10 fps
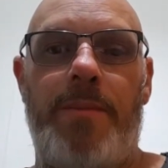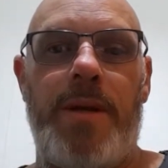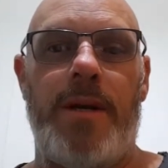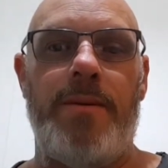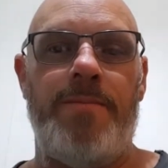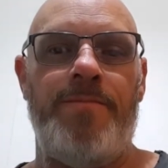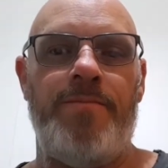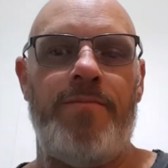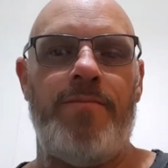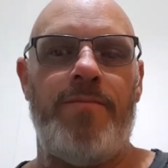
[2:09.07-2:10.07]
in,
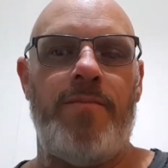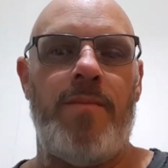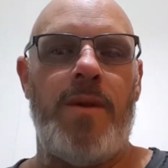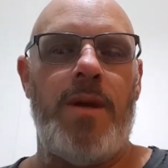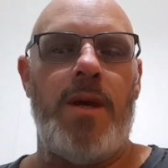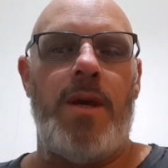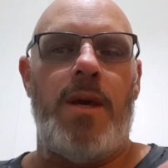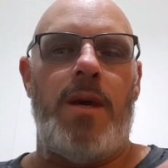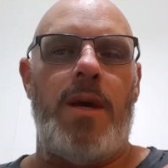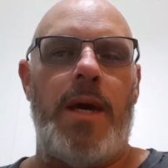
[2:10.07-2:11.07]

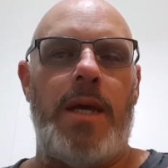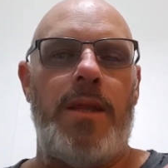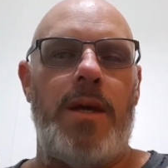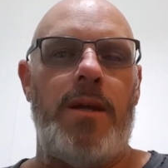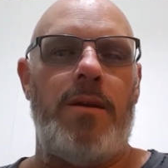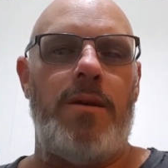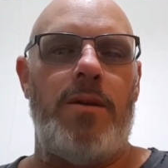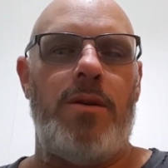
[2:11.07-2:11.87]
and then